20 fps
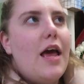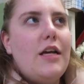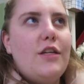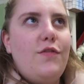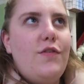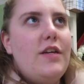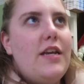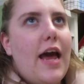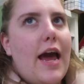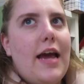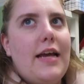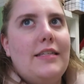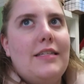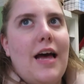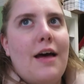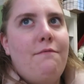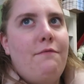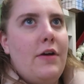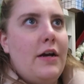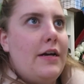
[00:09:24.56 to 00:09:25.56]
next few days
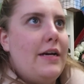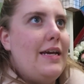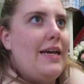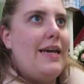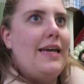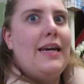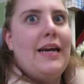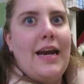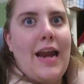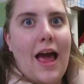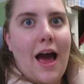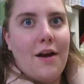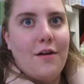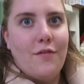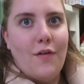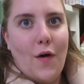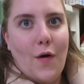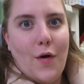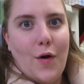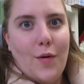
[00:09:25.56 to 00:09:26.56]
I'm very in and out
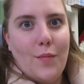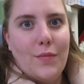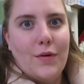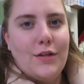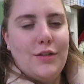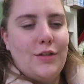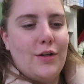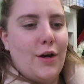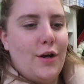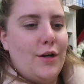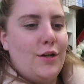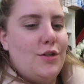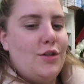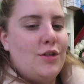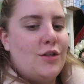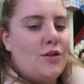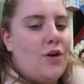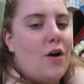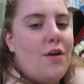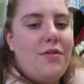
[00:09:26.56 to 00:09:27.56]
of home, so
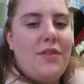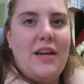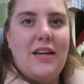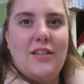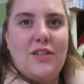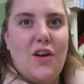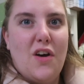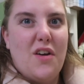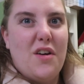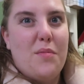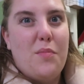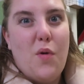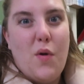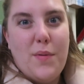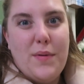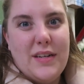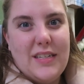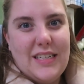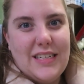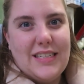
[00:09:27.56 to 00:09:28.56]
just got things on,
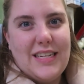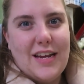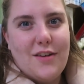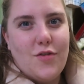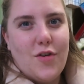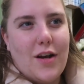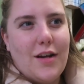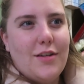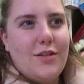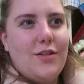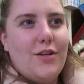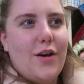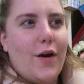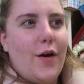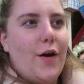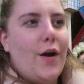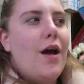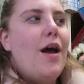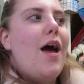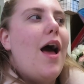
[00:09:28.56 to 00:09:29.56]
appointments, etc.
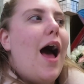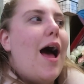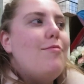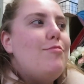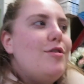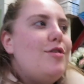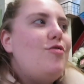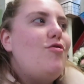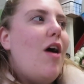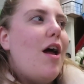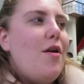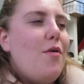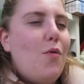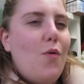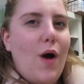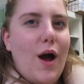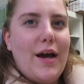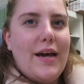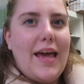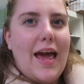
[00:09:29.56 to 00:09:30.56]
So I'm just trying to
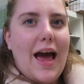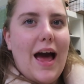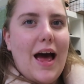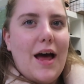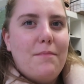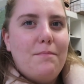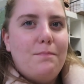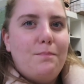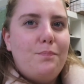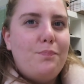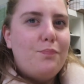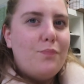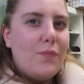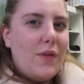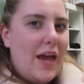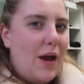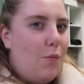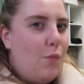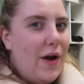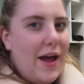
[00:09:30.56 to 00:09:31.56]
work out
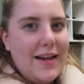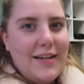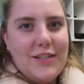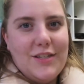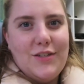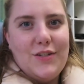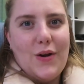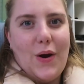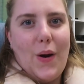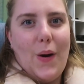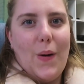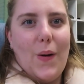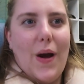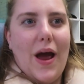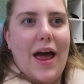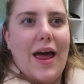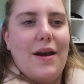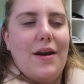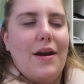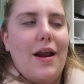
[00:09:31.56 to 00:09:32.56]
where to sew
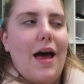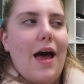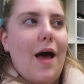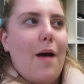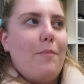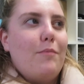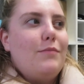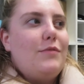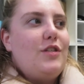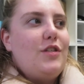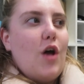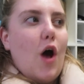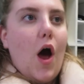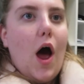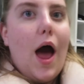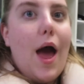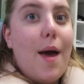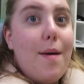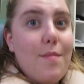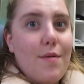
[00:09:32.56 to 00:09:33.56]
and
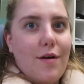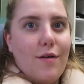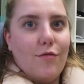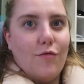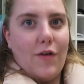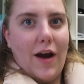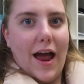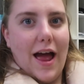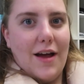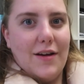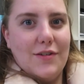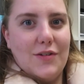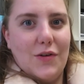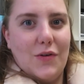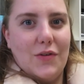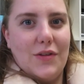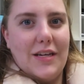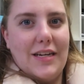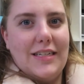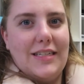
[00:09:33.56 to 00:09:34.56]
time around
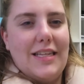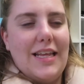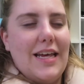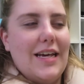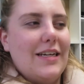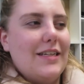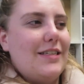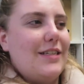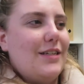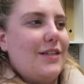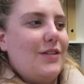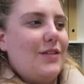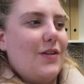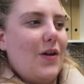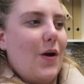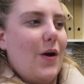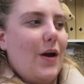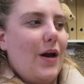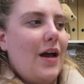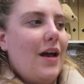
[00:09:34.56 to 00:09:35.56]
all these things.
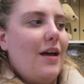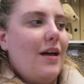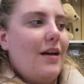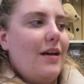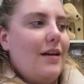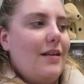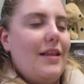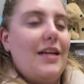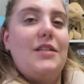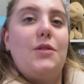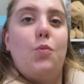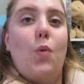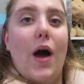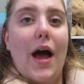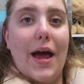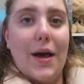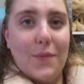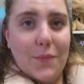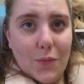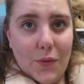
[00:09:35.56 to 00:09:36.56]
So that's
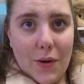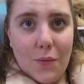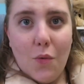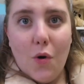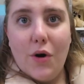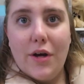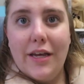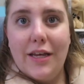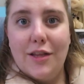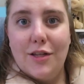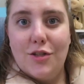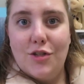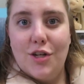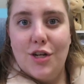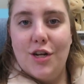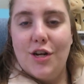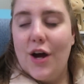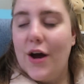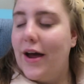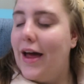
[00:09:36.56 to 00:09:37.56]
why we're walking in the
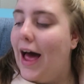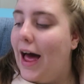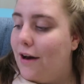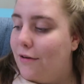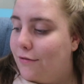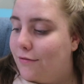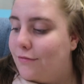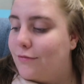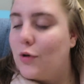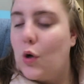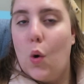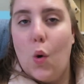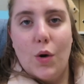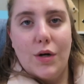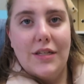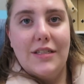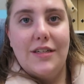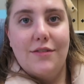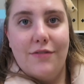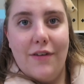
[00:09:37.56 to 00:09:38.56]
studio at
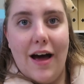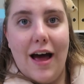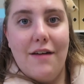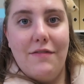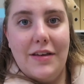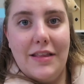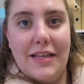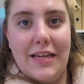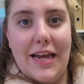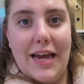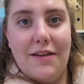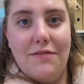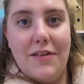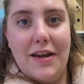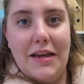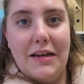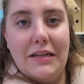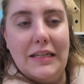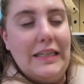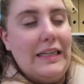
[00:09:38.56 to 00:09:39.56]
4:45 in the
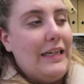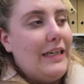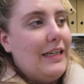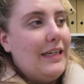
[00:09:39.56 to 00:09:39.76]
evening.